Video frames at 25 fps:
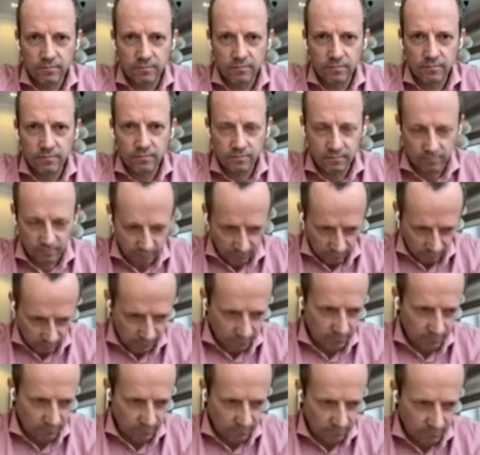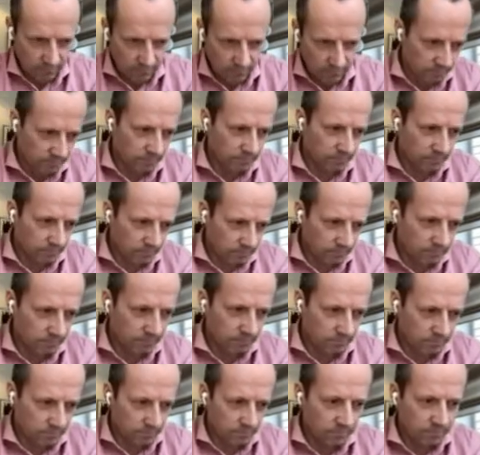
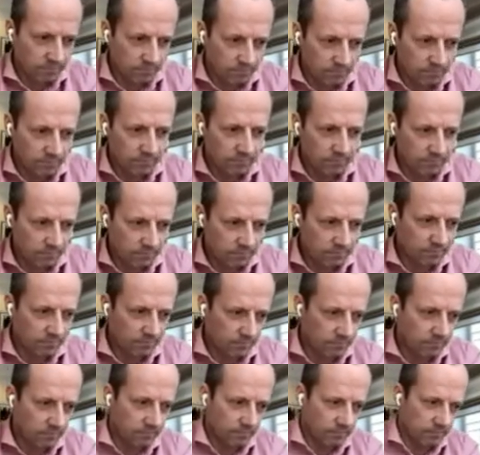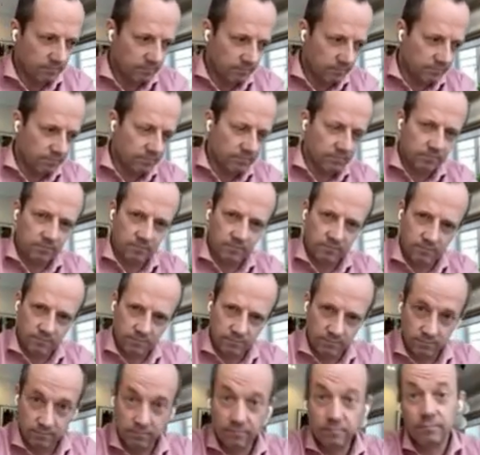
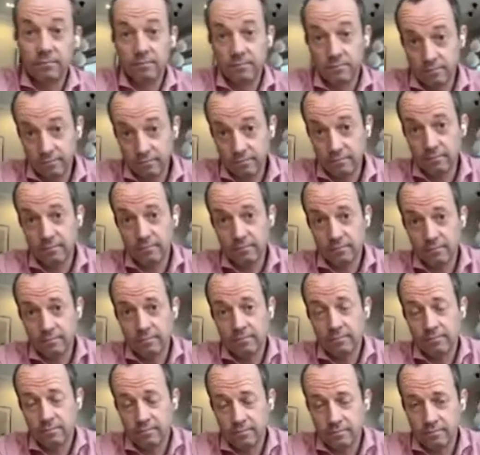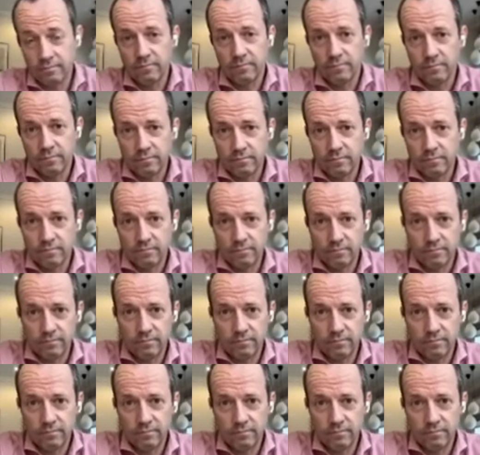(not speaking)